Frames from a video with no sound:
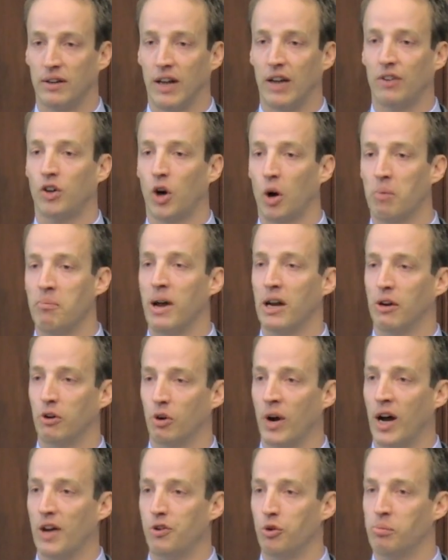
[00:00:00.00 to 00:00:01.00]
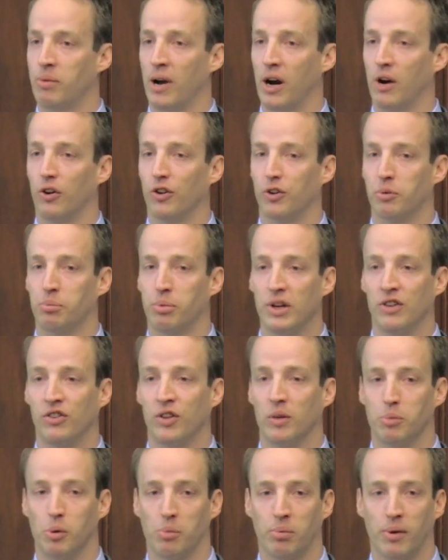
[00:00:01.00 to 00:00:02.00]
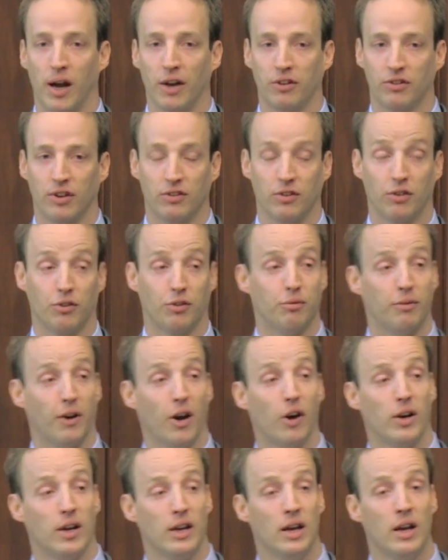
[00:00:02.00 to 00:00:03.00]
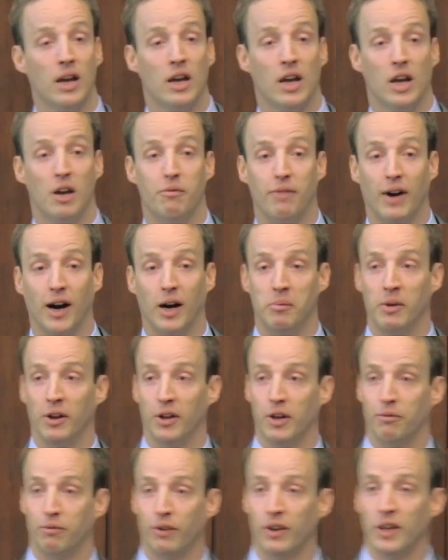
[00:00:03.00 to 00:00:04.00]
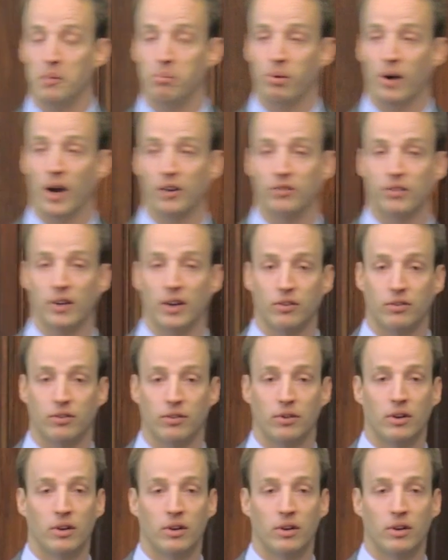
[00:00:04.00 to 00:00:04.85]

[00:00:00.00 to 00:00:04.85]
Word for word: That's called micro hydropower. It's a pretty simple process. It's a very environmentally friendly process,